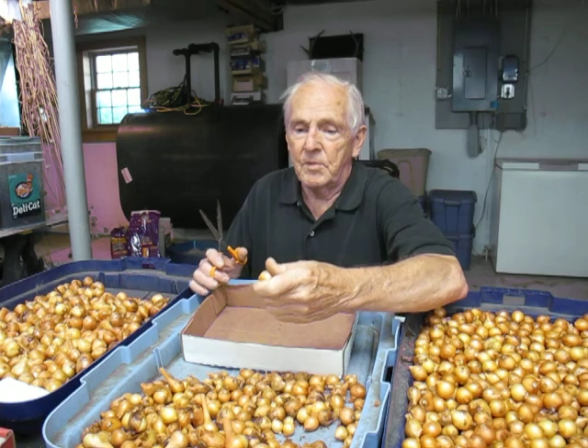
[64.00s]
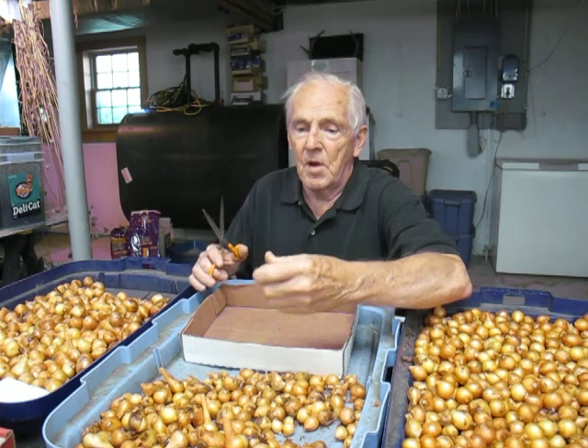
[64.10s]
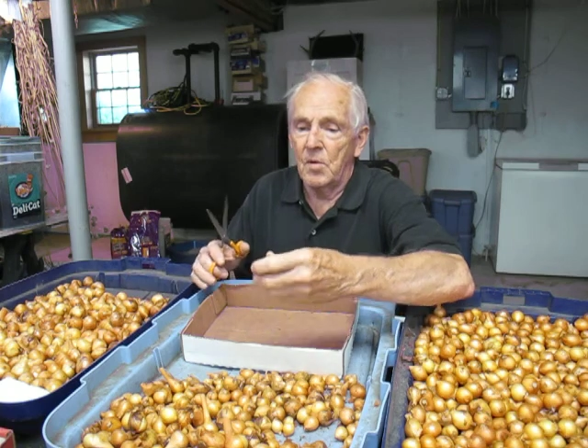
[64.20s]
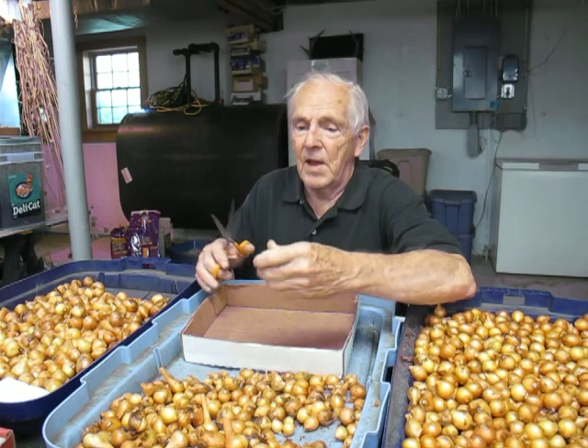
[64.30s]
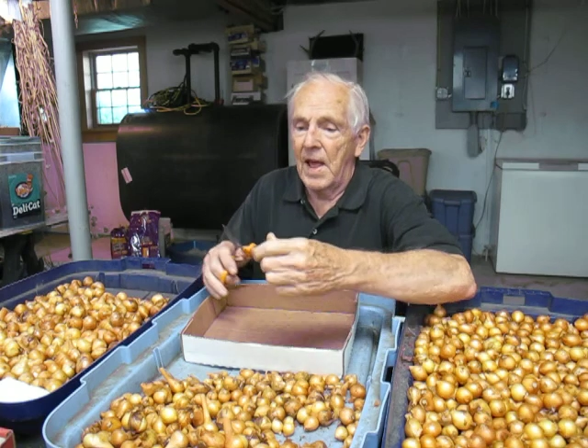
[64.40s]

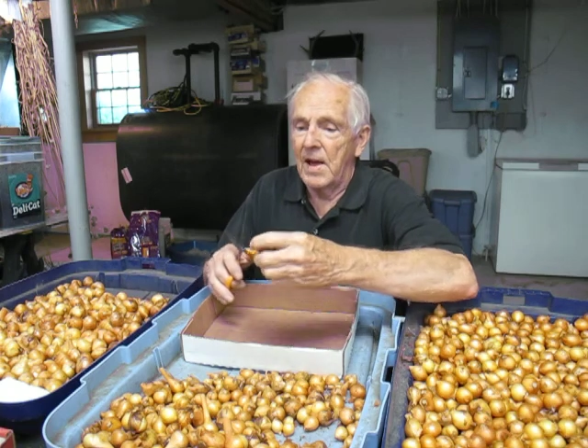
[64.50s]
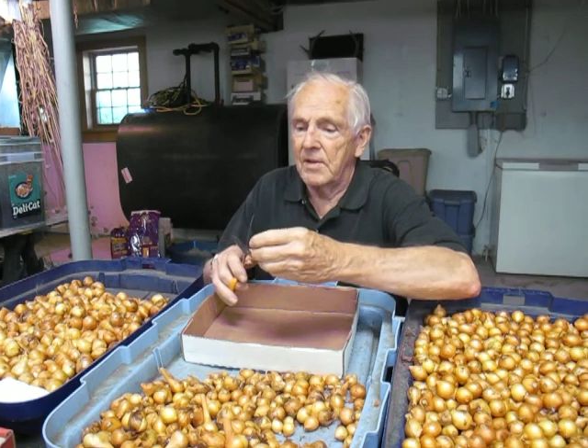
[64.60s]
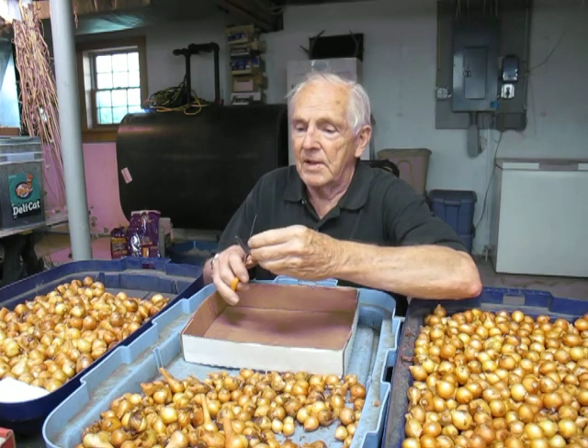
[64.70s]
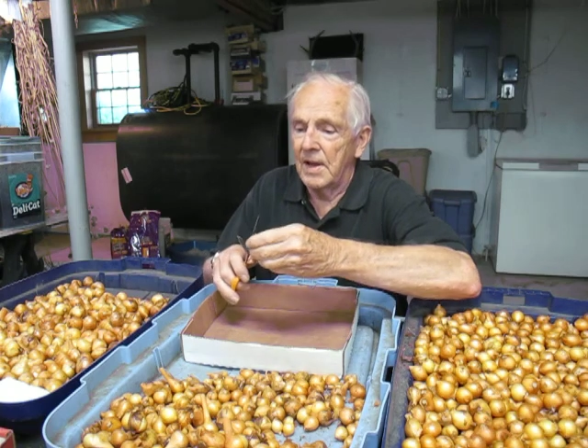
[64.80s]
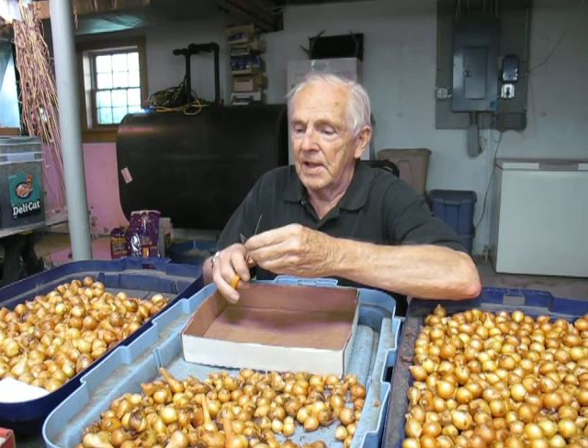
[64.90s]
go
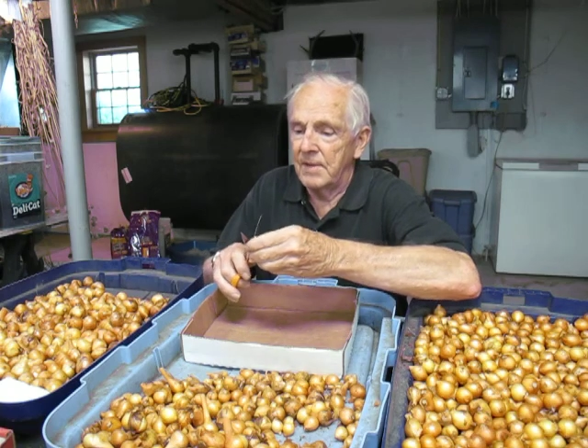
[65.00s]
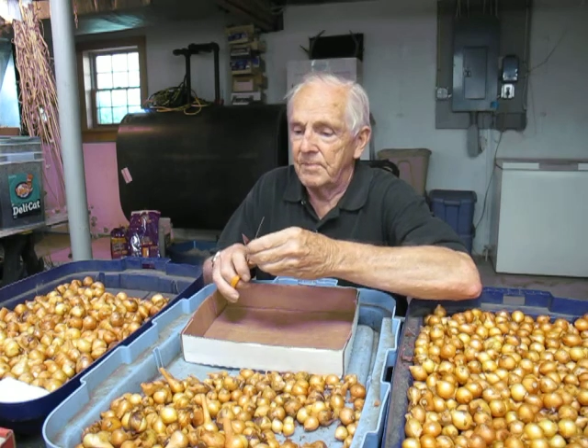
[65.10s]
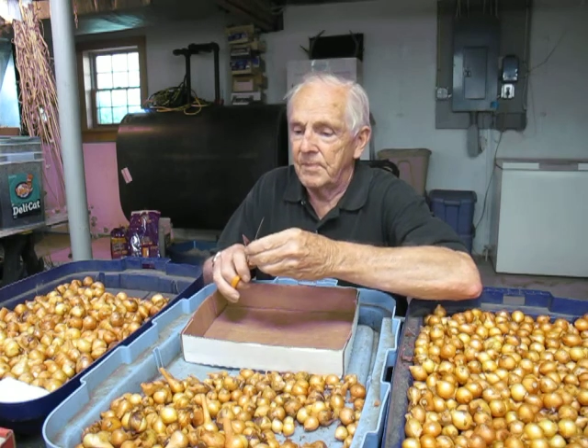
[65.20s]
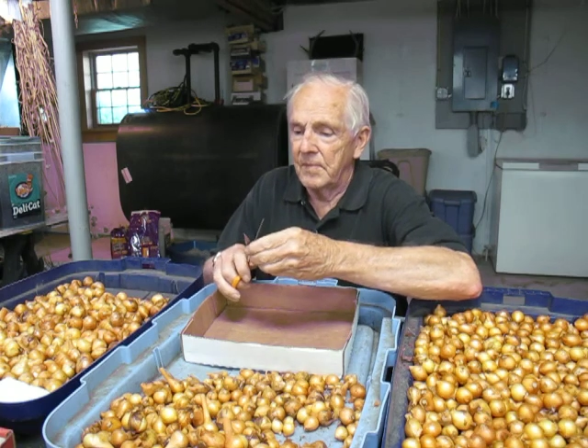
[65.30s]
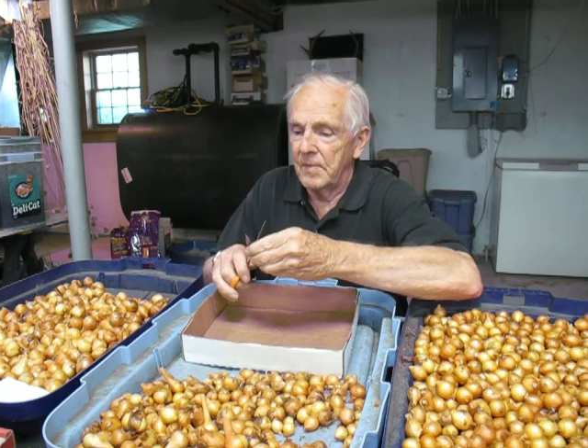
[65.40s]
down and I
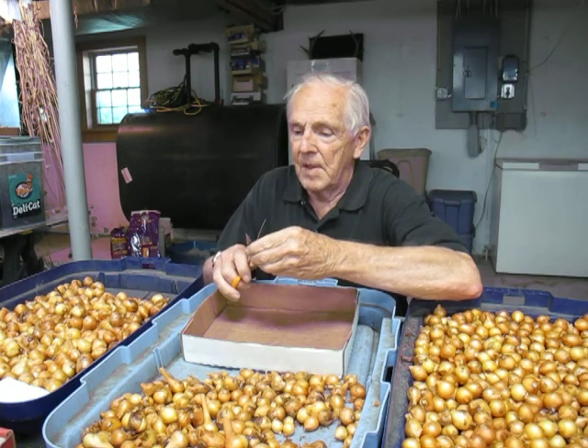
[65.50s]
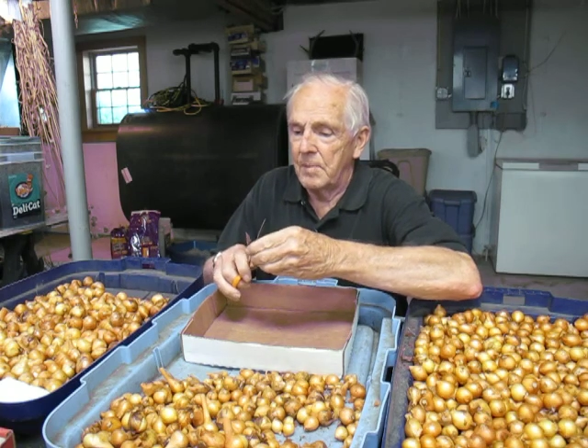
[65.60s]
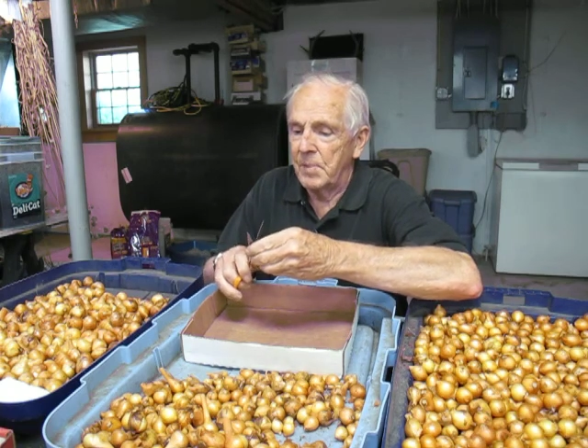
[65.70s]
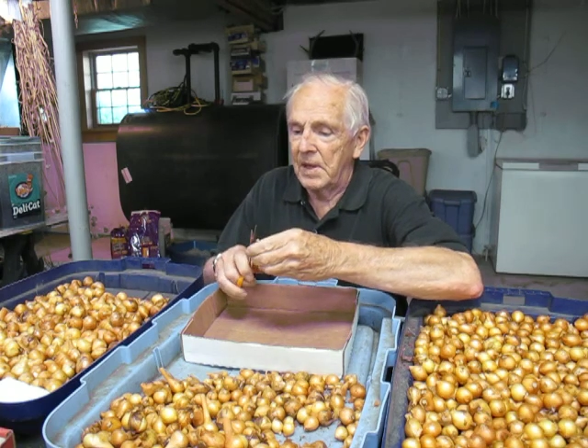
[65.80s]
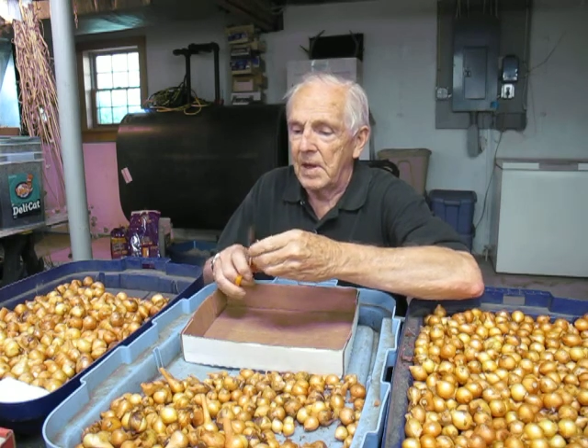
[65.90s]

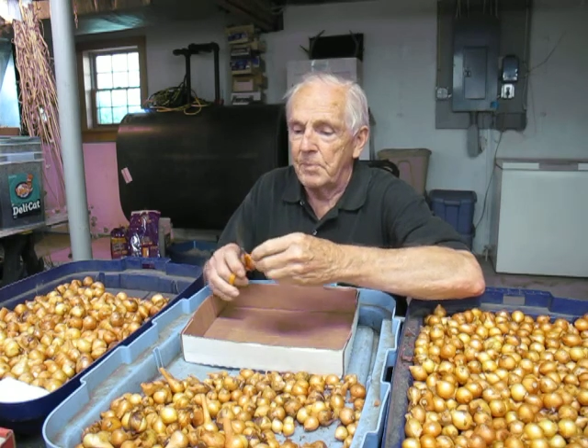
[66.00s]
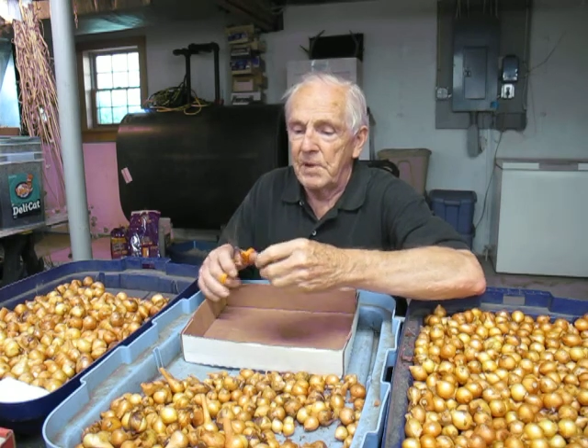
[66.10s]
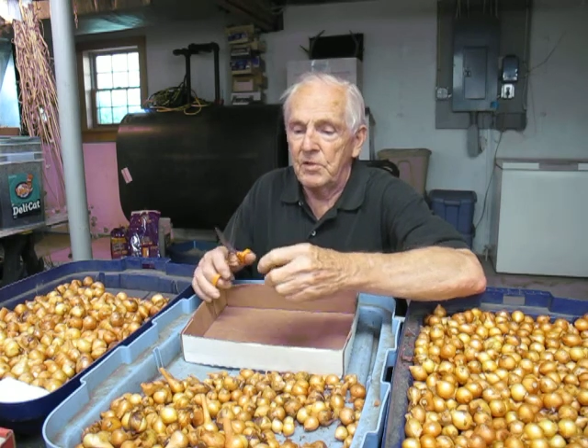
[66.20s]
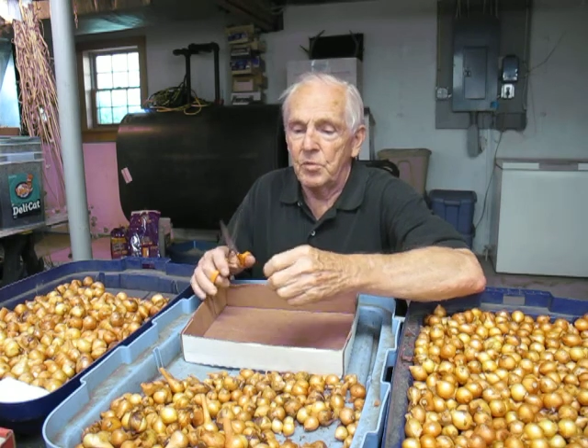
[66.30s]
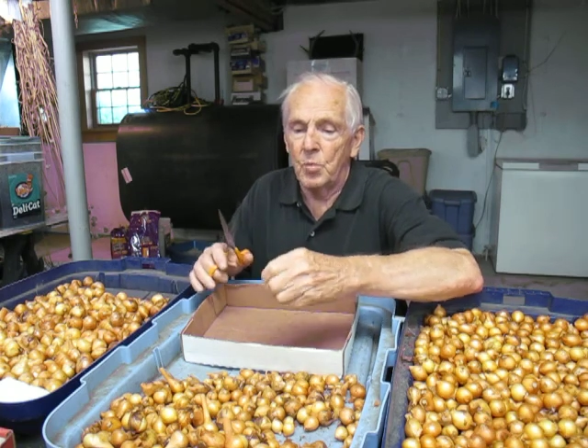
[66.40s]
pick up
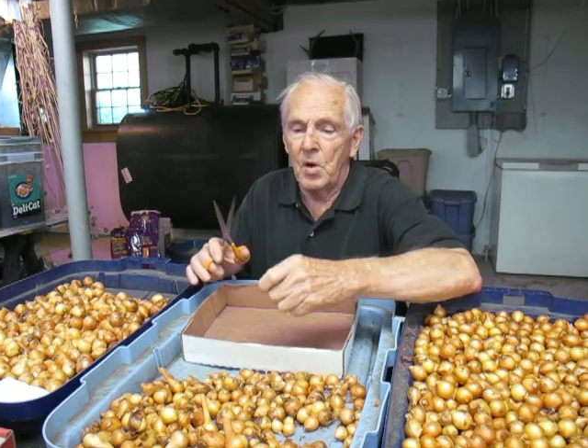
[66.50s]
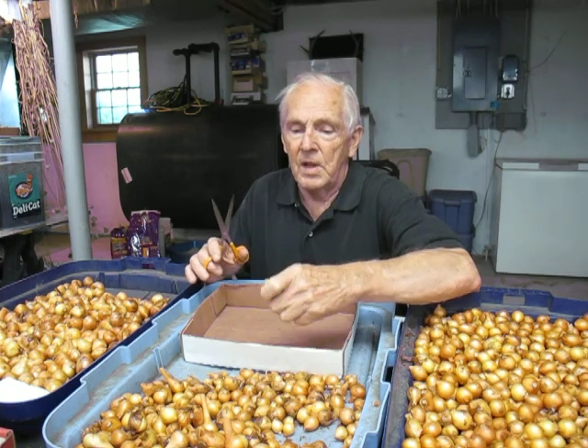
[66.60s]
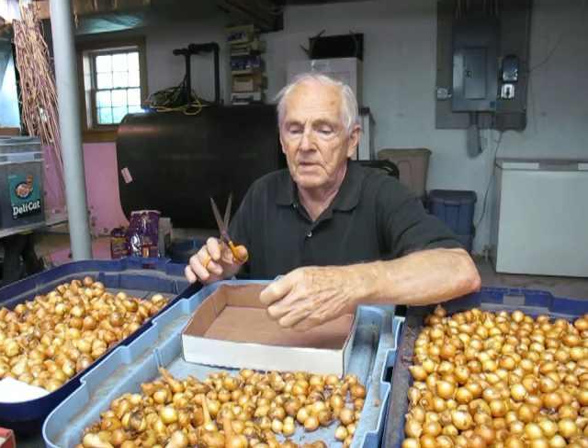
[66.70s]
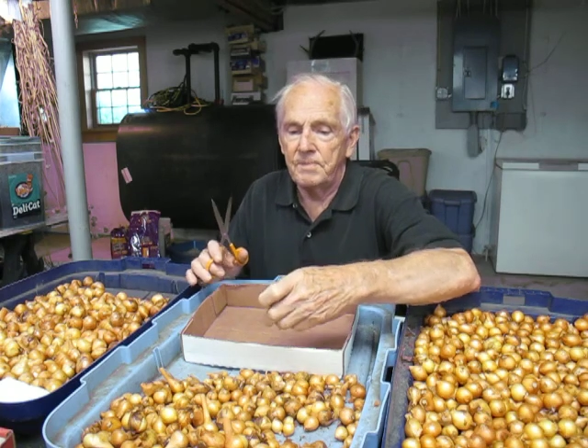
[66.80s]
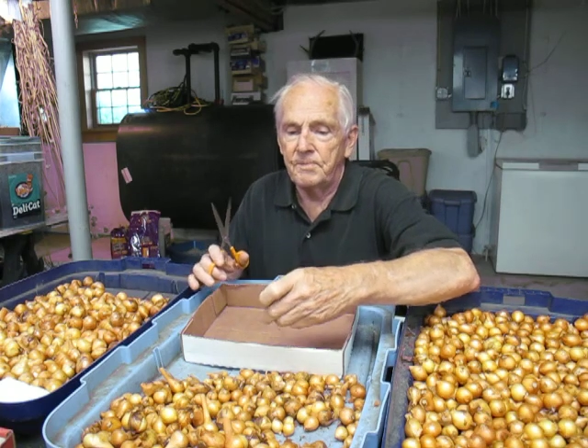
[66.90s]
each
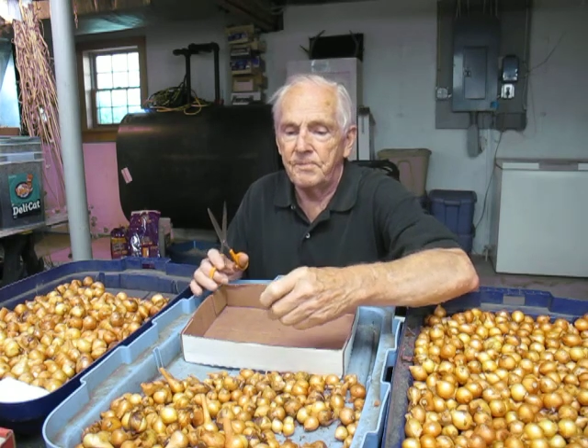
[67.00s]
one.